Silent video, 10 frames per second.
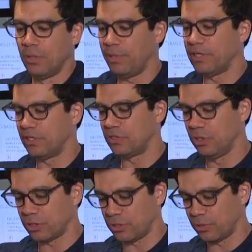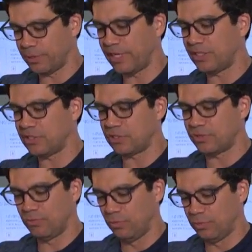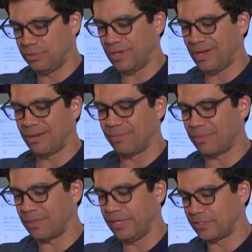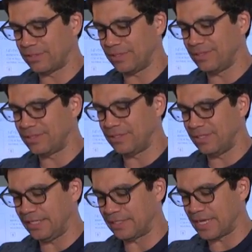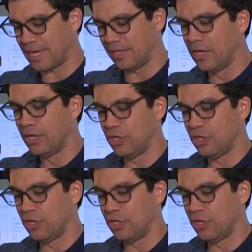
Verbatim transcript: because look, their page is dumb. It's it's it's not.